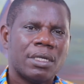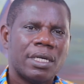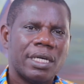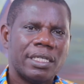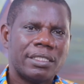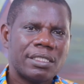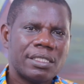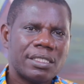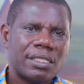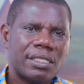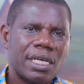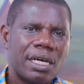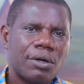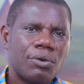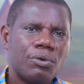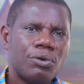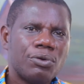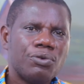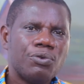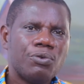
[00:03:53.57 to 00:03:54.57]
it is a
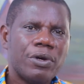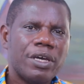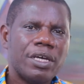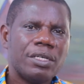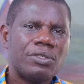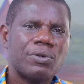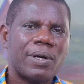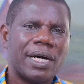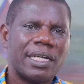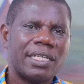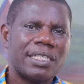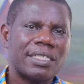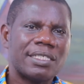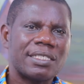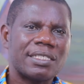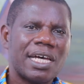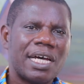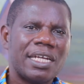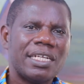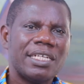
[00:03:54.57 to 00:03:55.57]
good way to
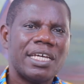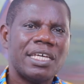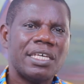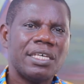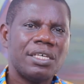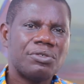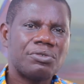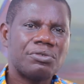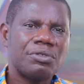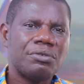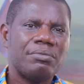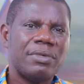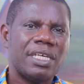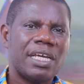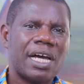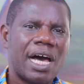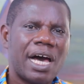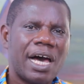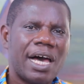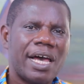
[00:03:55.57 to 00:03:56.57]
understand the history
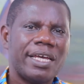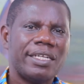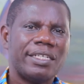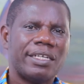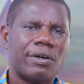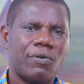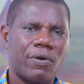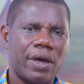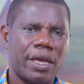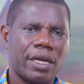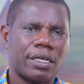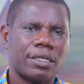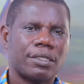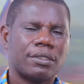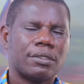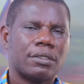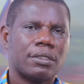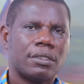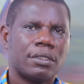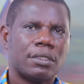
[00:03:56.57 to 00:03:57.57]
behind the work
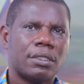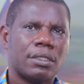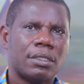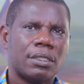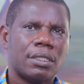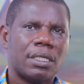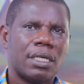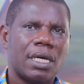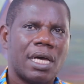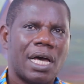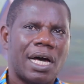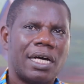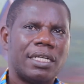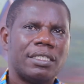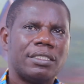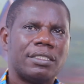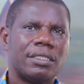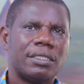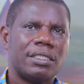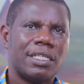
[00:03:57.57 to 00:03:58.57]

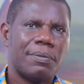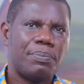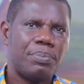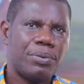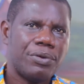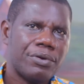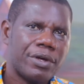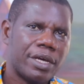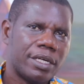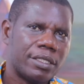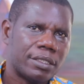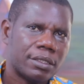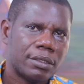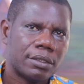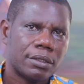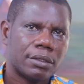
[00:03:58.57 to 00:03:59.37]
and the period